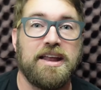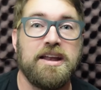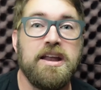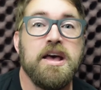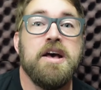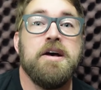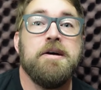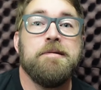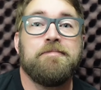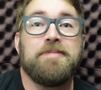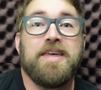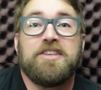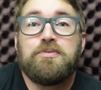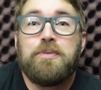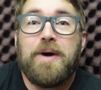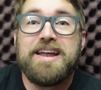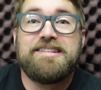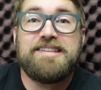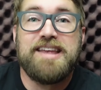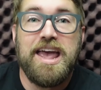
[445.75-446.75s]
And that's
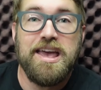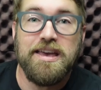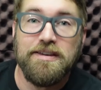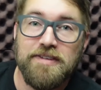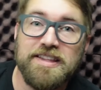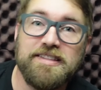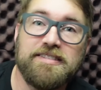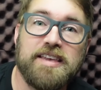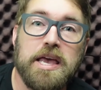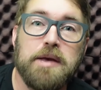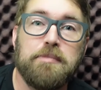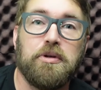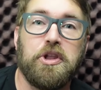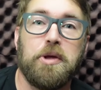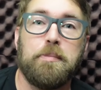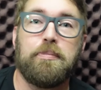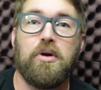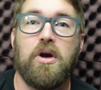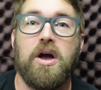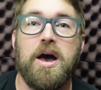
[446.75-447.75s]
why David's able
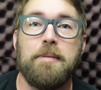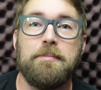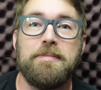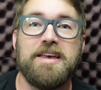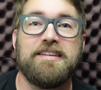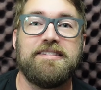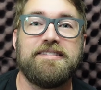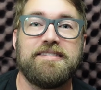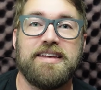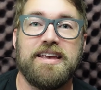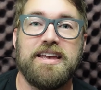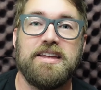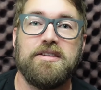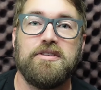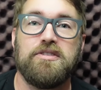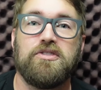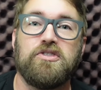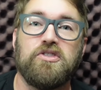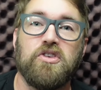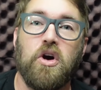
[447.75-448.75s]
to promise
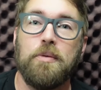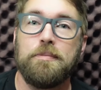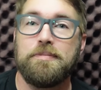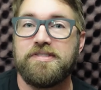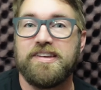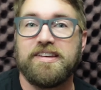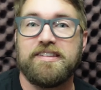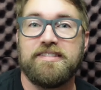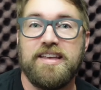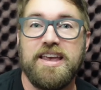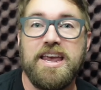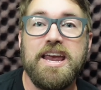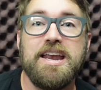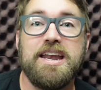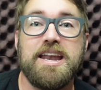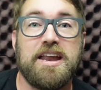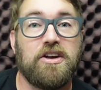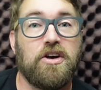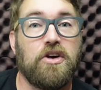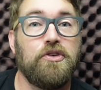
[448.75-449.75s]
in Psalm
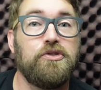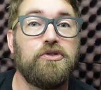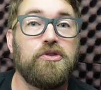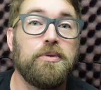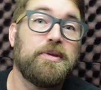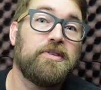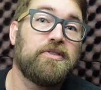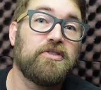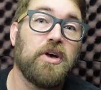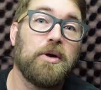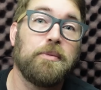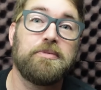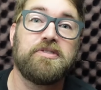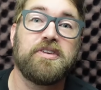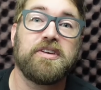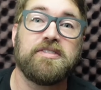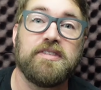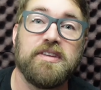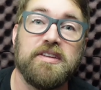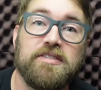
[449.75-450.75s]
16 and also in Psalm
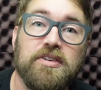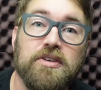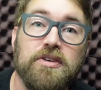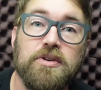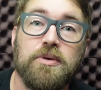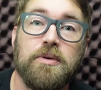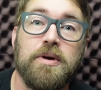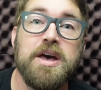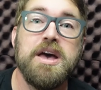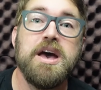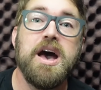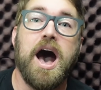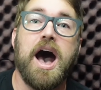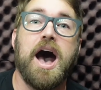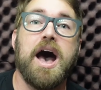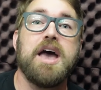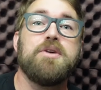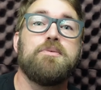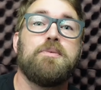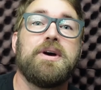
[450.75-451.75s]
62,
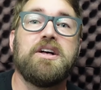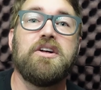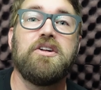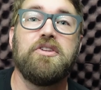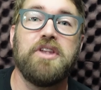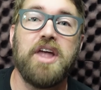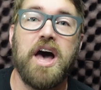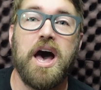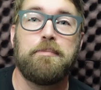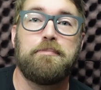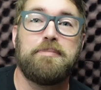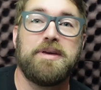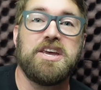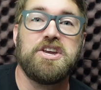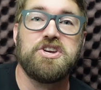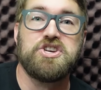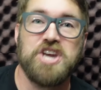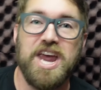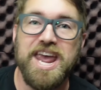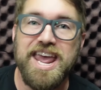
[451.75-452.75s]
"I will not be
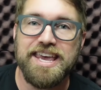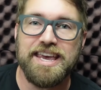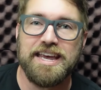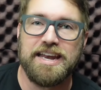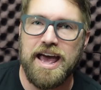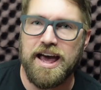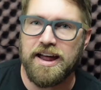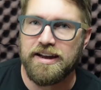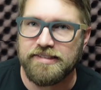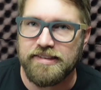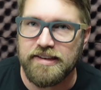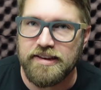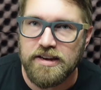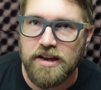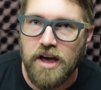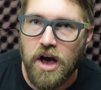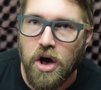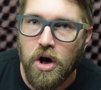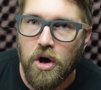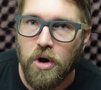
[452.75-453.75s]
shaken." How does he
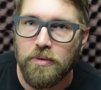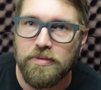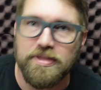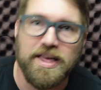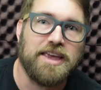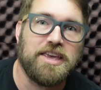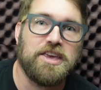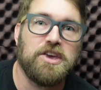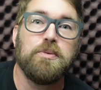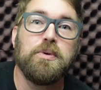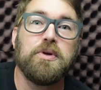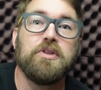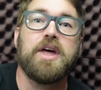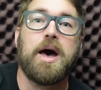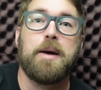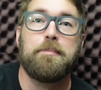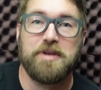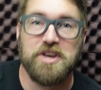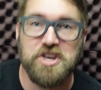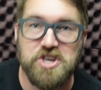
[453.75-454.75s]
know that he will
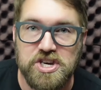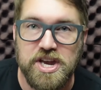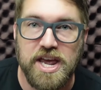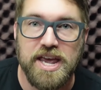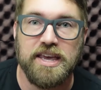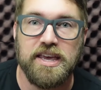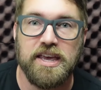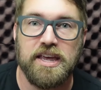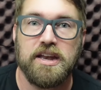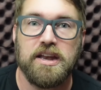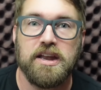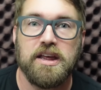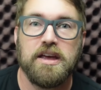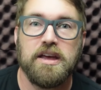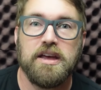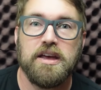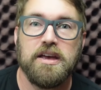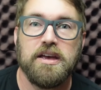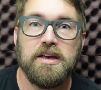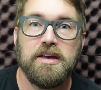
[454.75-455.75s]
not be shaken?
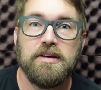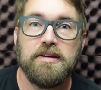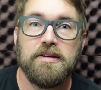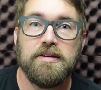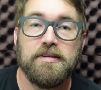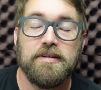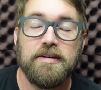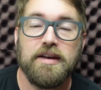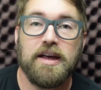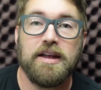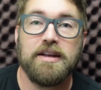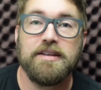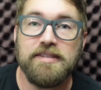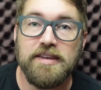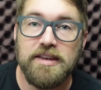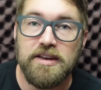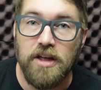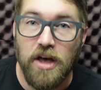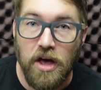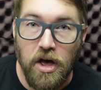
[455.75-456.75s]
How does
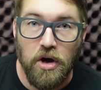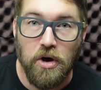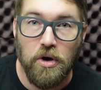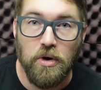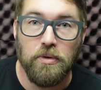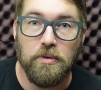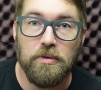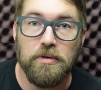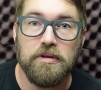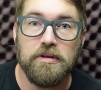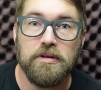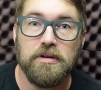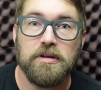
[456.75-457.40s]
he know?